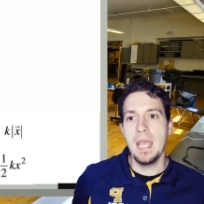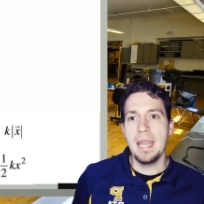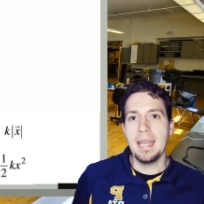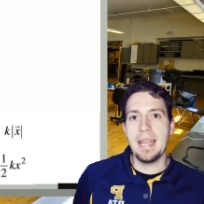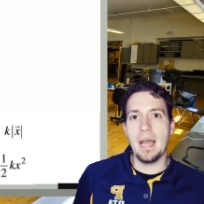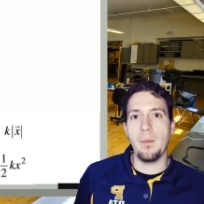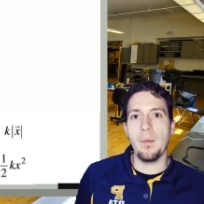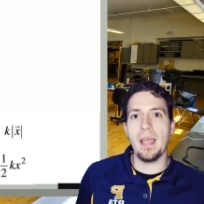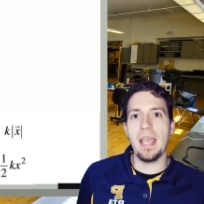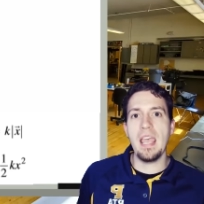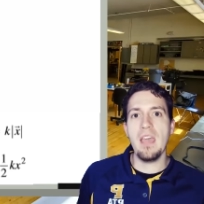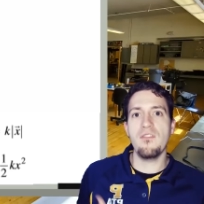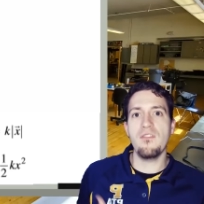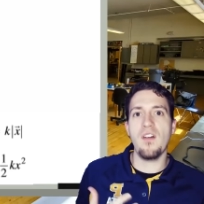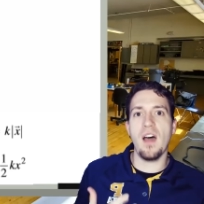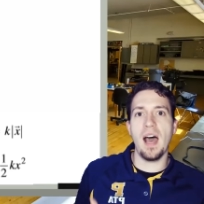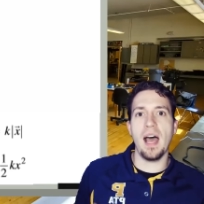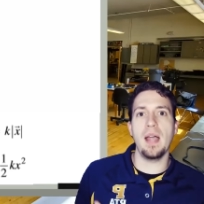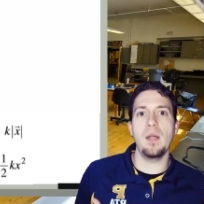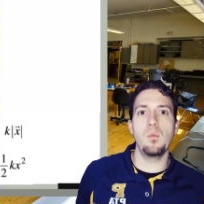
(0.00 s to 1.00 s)
Now, if
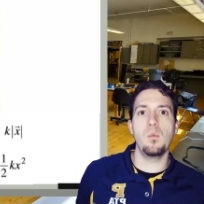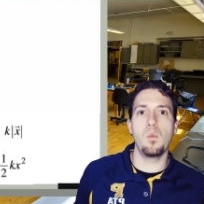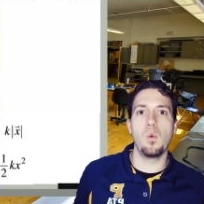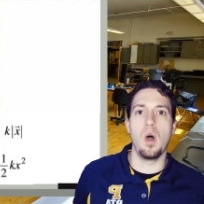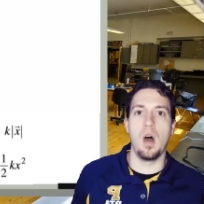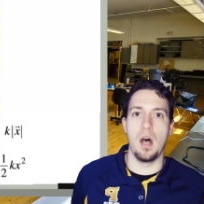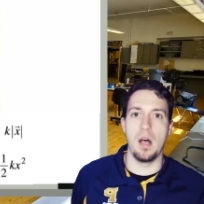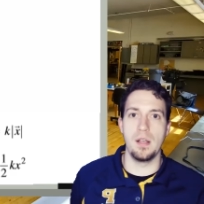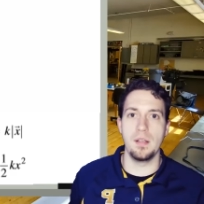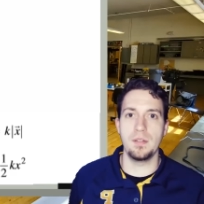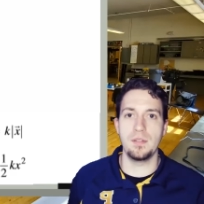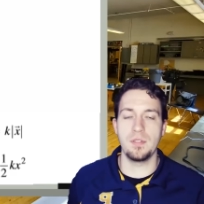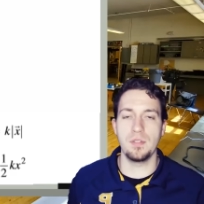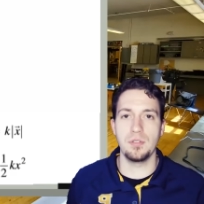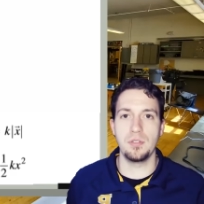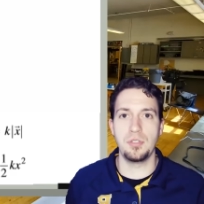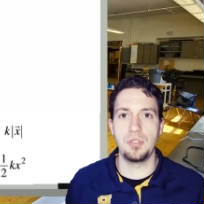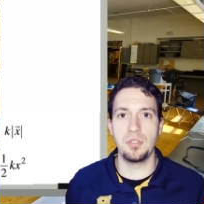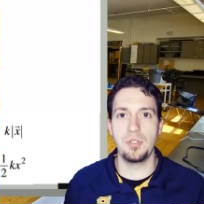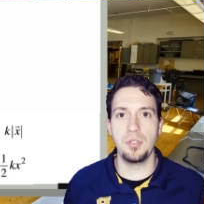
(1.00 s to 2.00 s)
I was
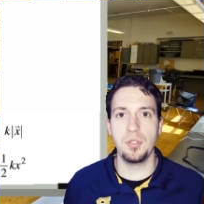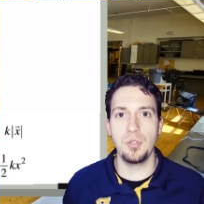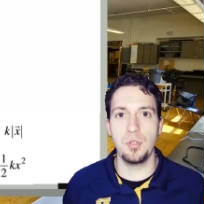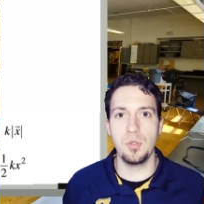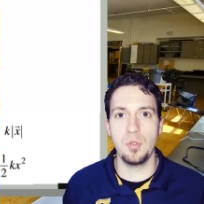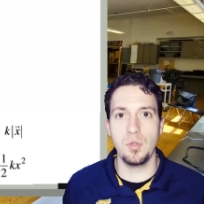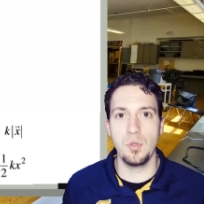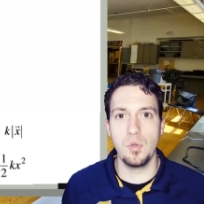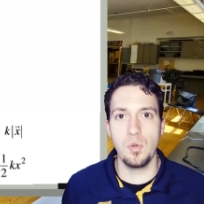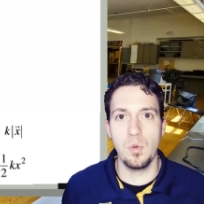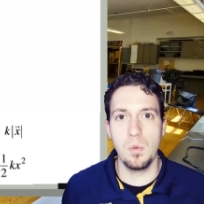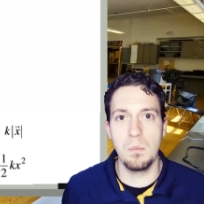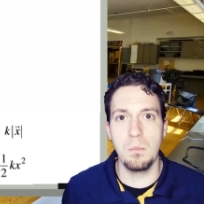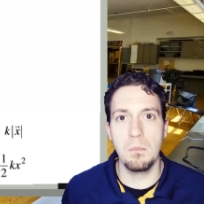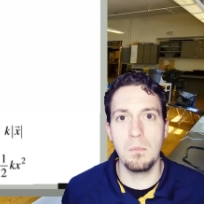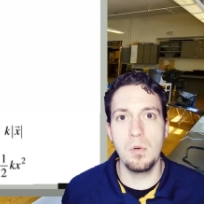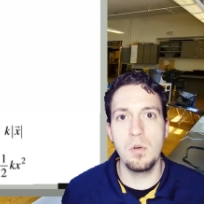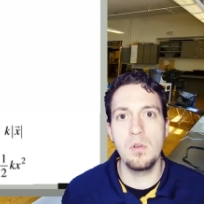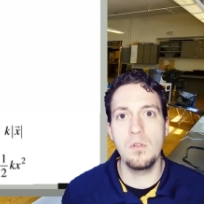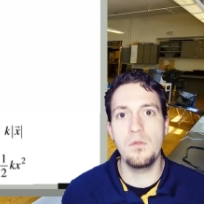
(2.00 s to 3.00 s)
to
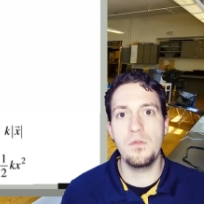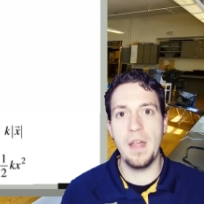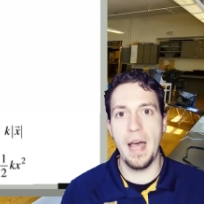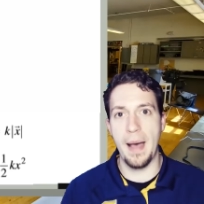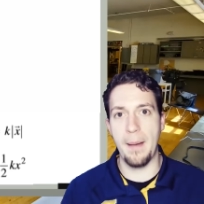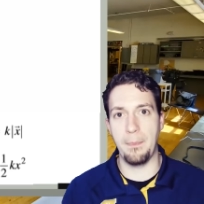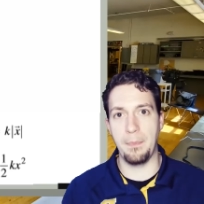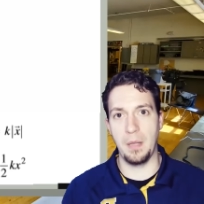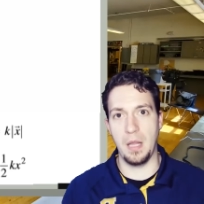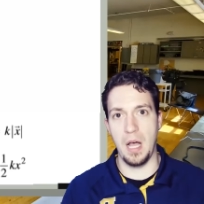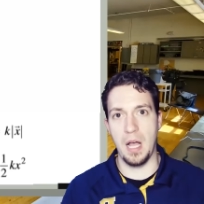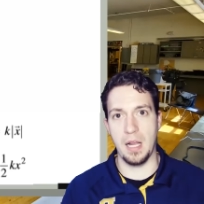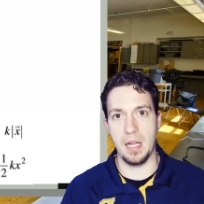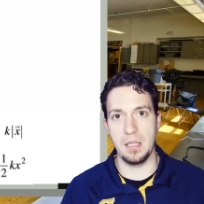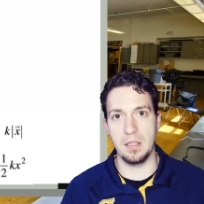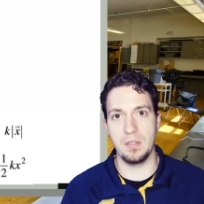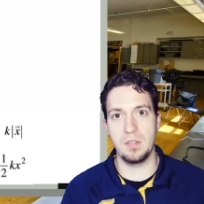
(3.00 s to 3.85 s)
move that block in